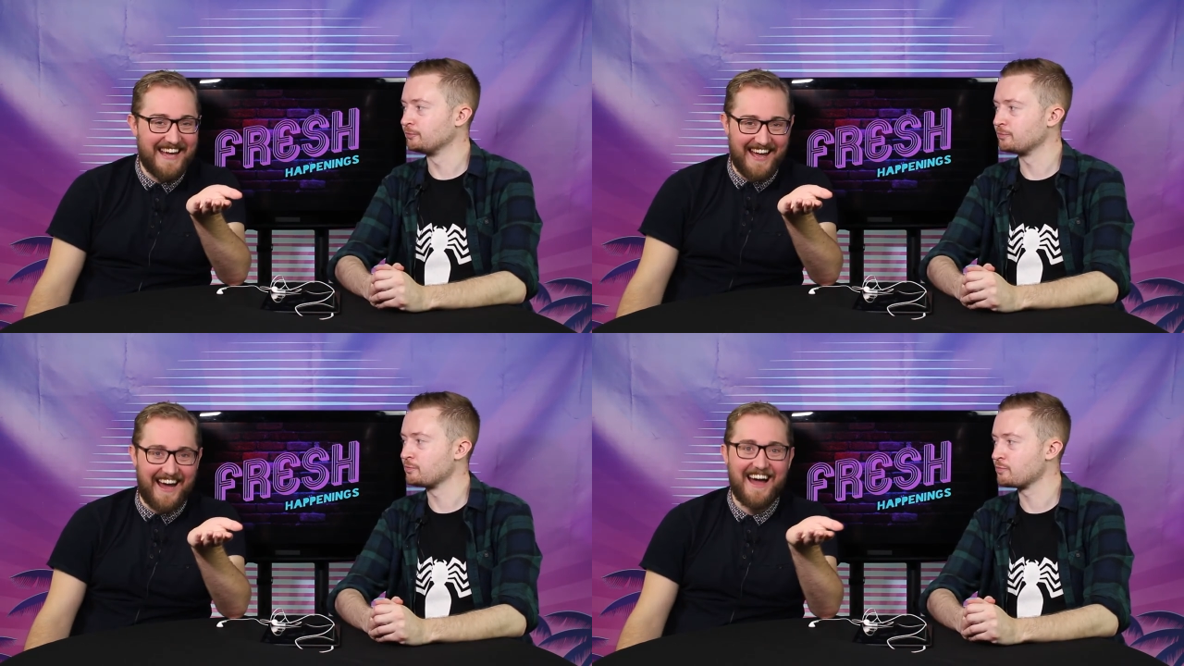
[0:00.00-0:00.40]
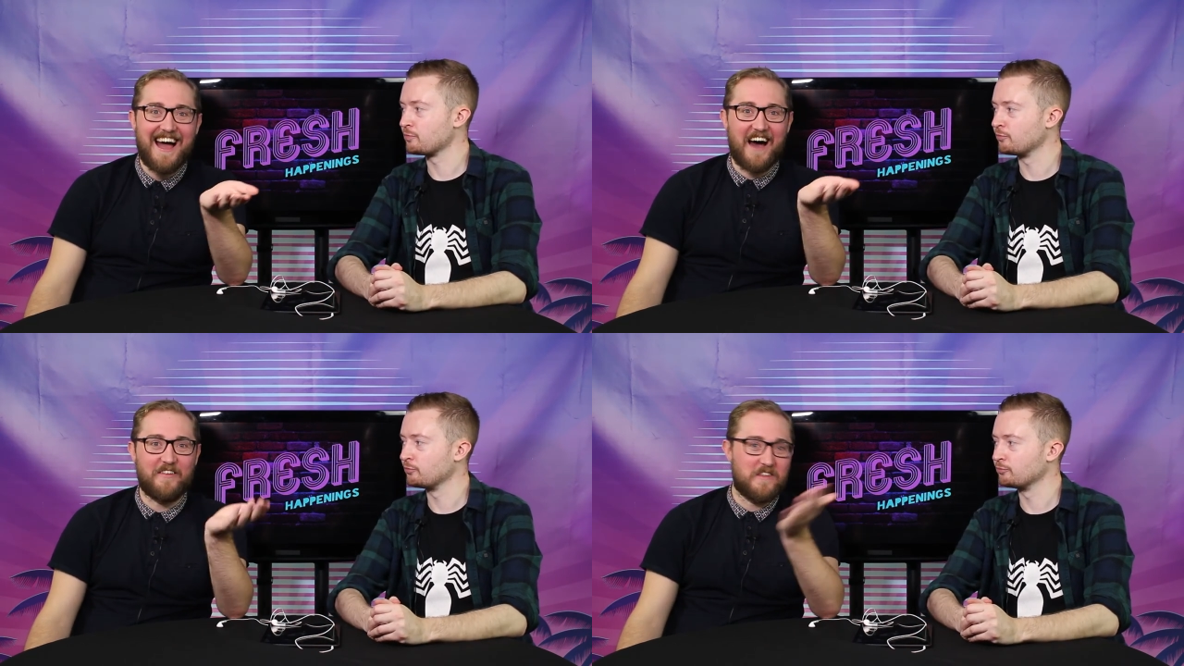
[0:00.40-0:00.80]
Speaker 1: yeah,
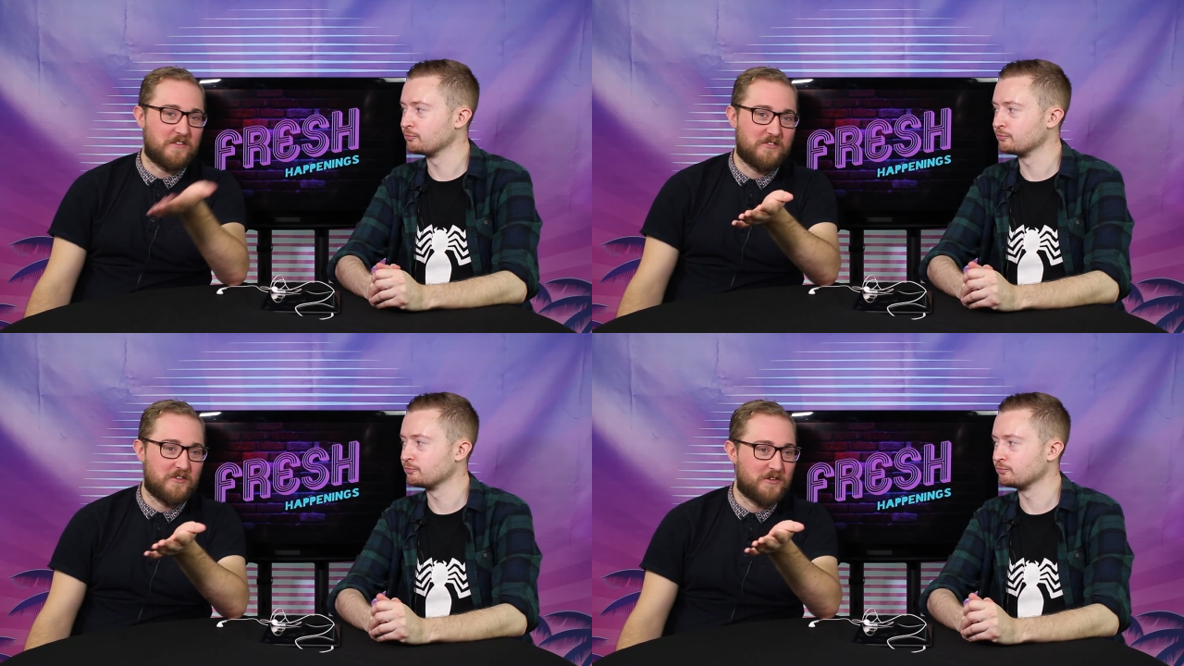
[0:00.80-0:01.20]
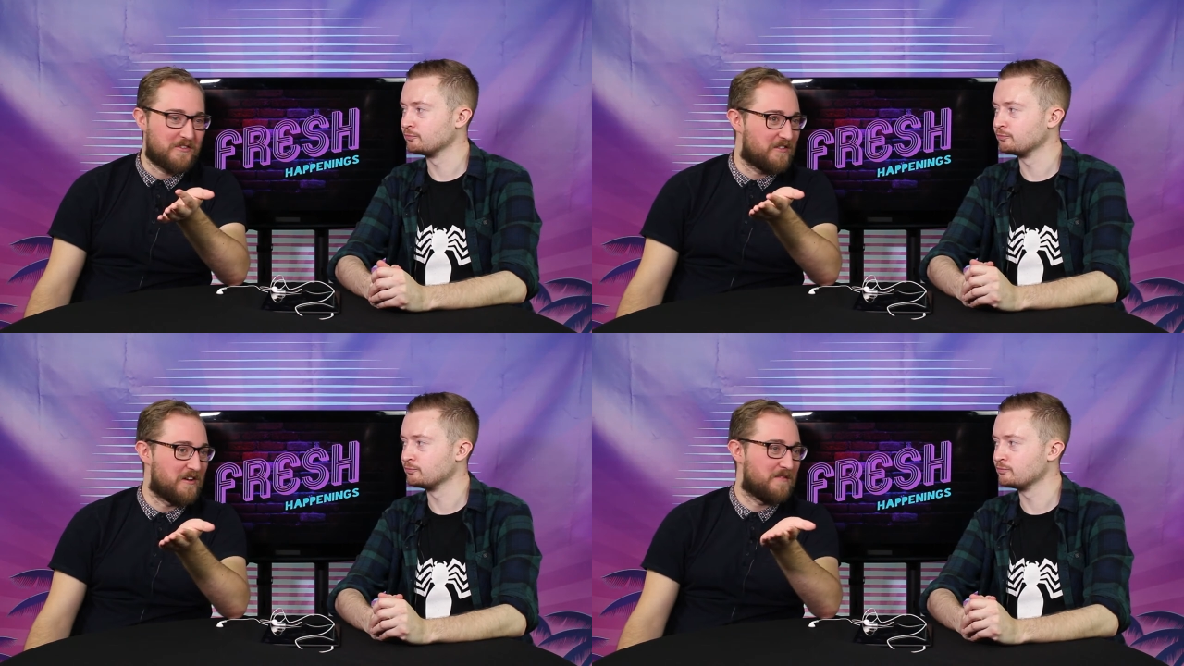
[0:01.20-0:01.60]
I think the
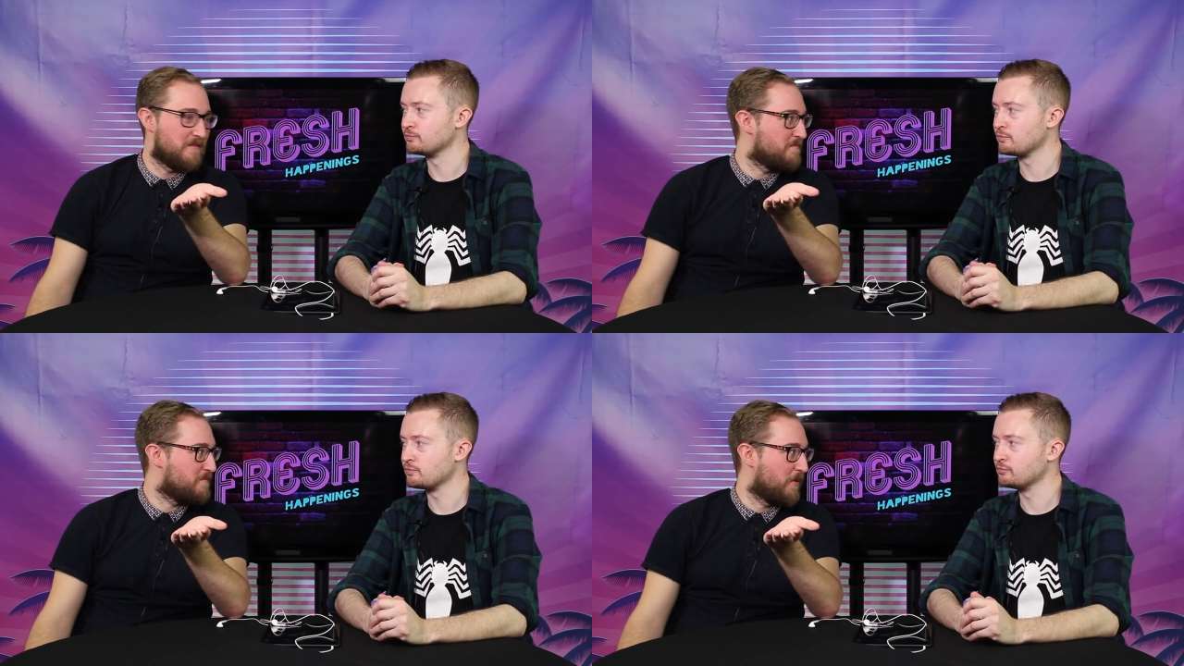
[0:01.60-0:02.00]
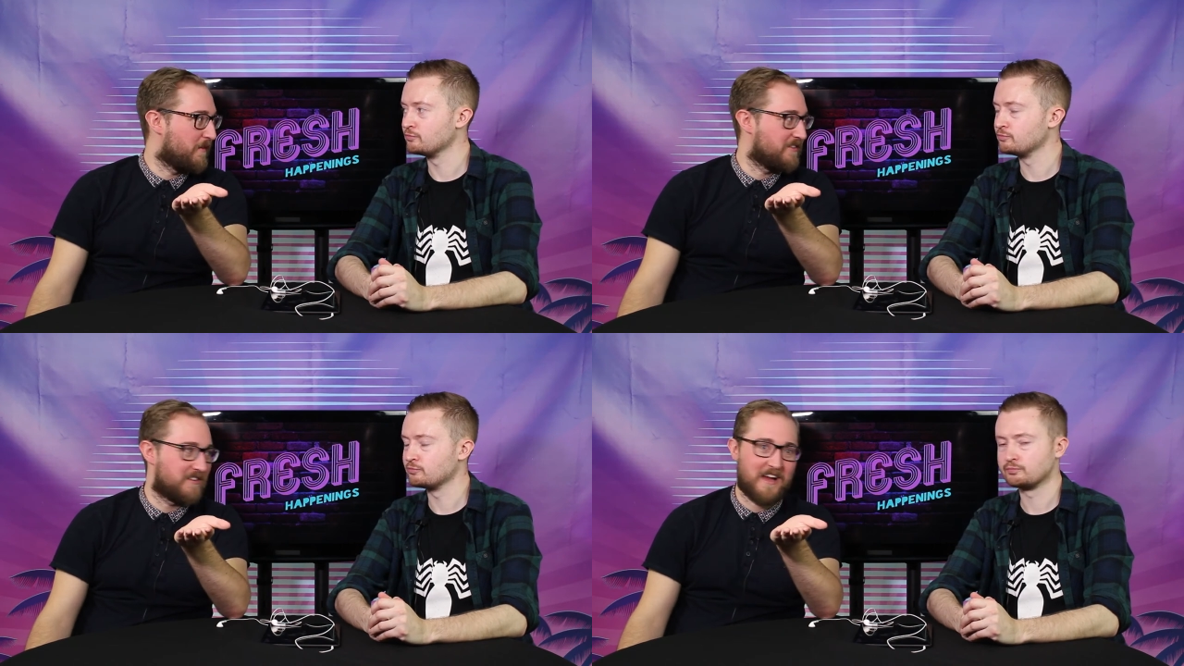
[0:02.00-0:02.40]
judge that
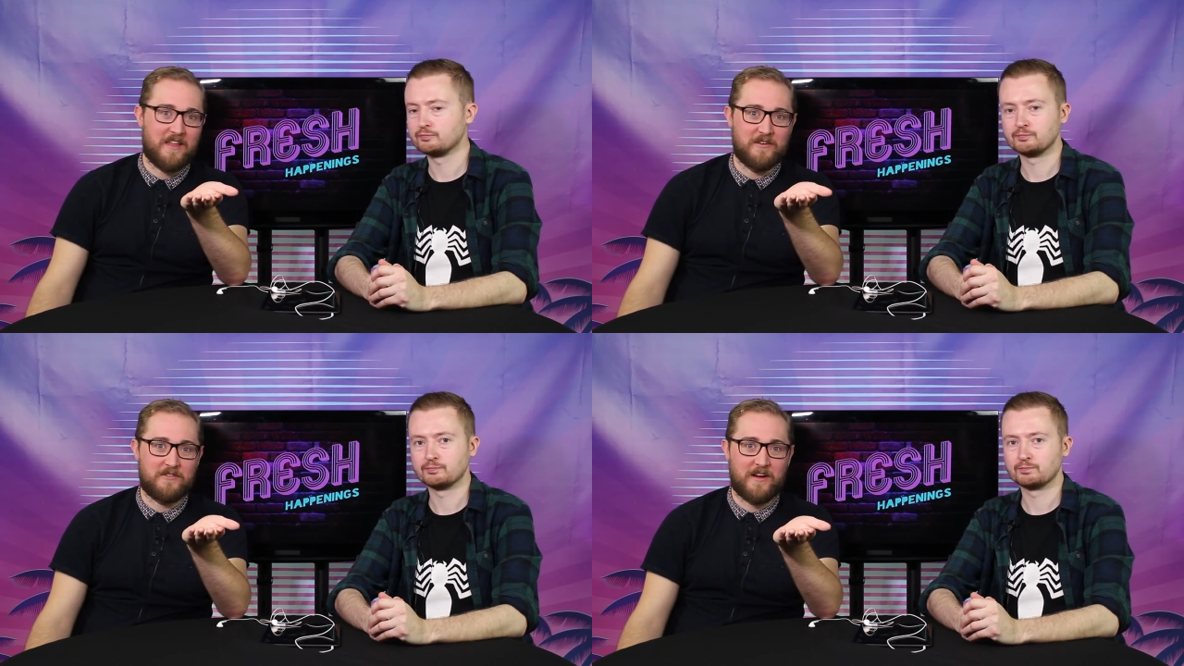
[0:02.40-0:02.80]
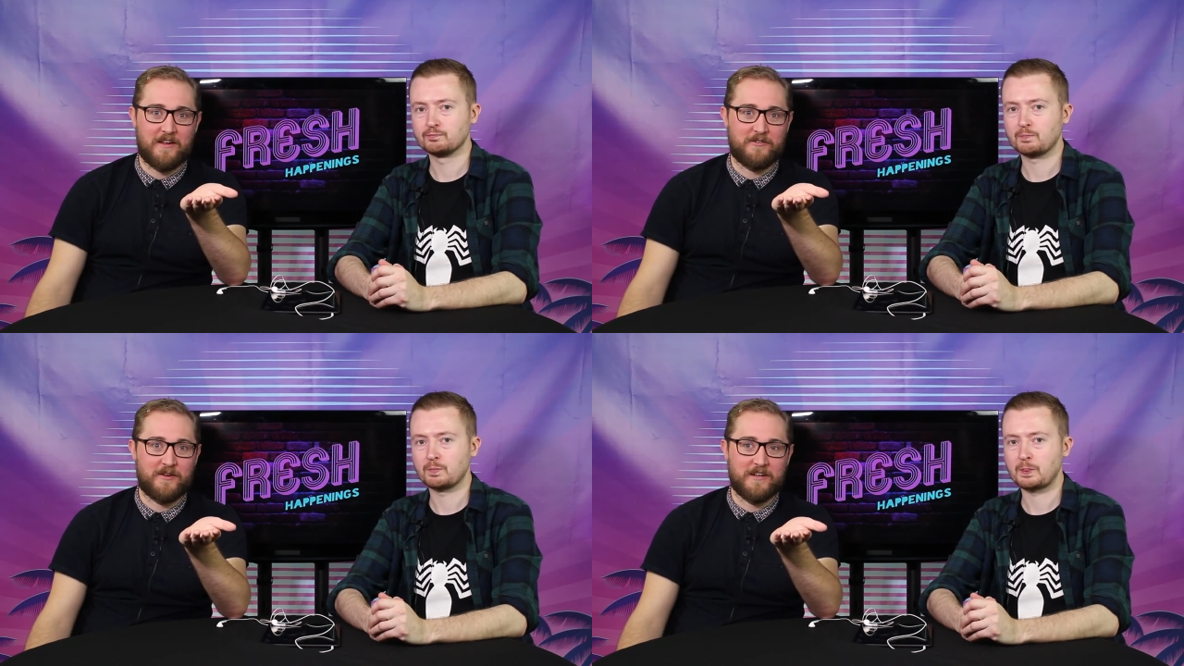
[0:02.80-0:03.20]
put these together is
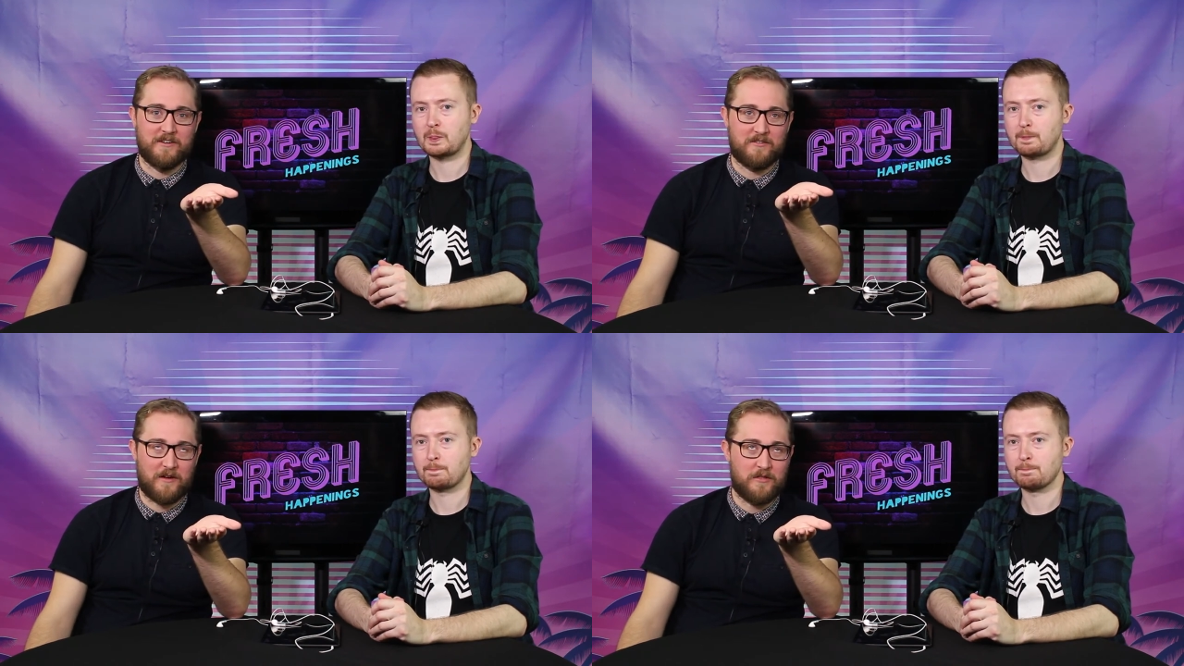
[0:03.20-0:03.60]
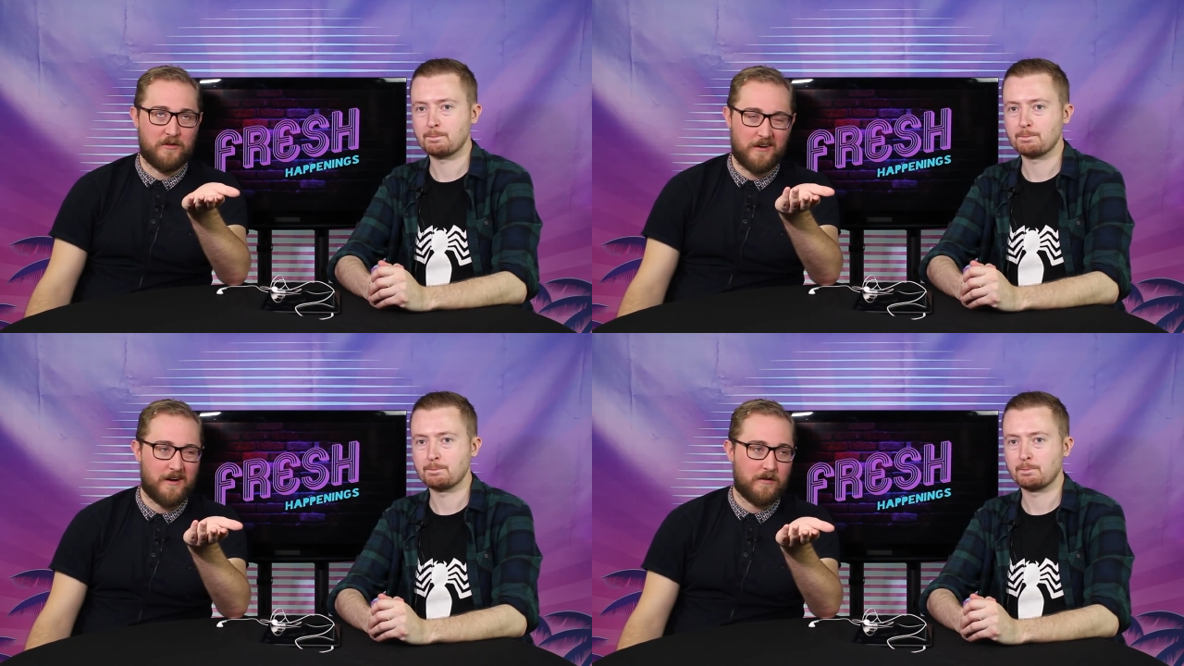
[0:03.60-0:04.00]
trying to trick us. So I
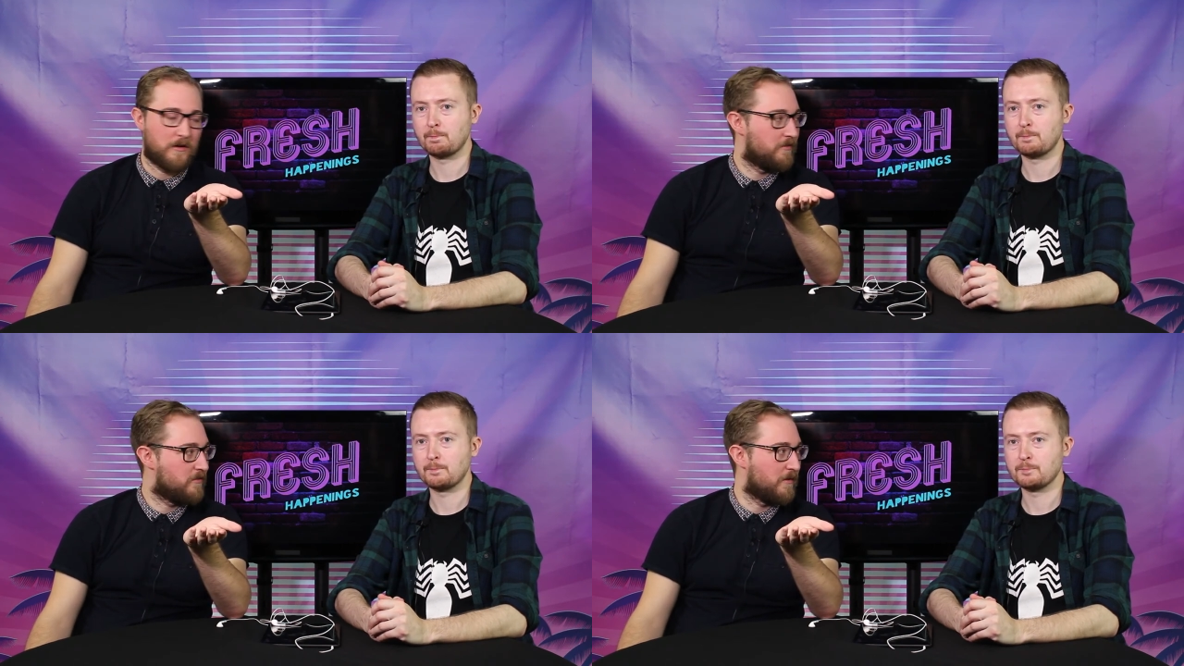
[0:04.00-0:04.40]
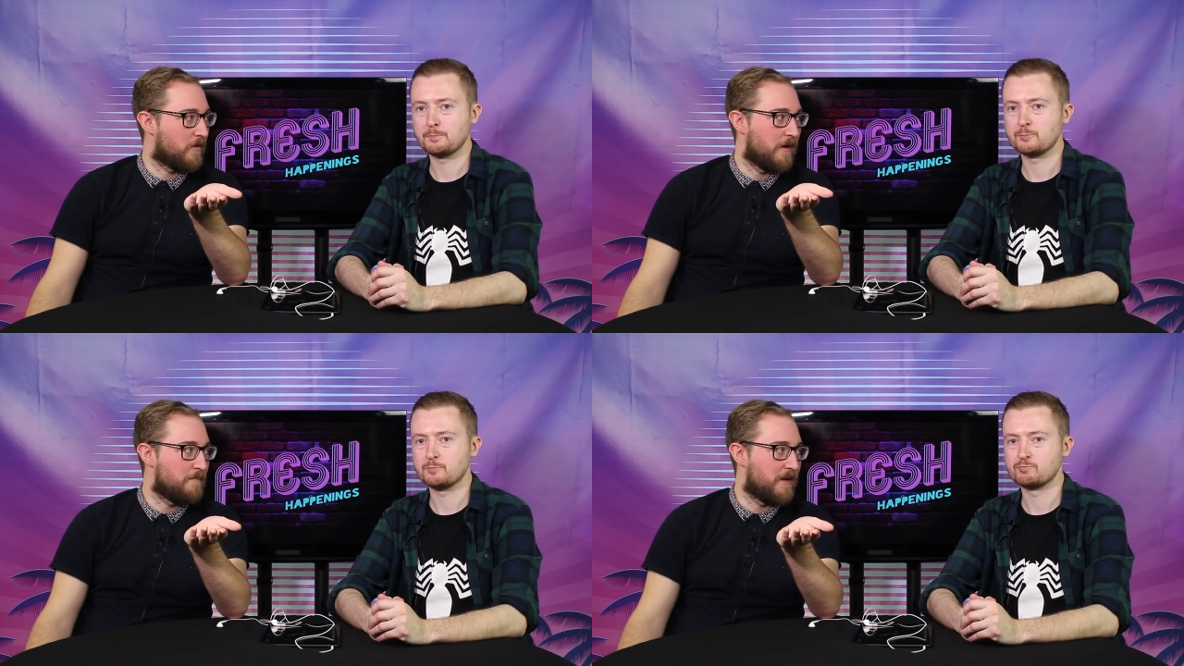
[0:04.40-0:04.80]
thought I'll go for something
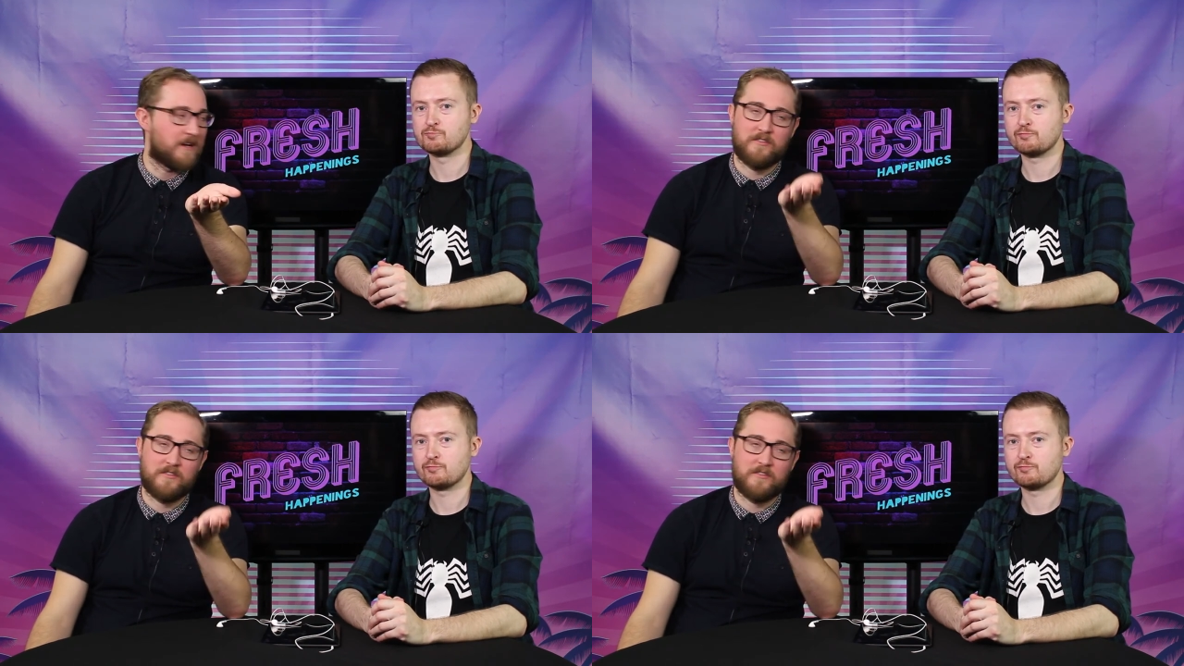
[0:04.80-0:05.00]
quite big.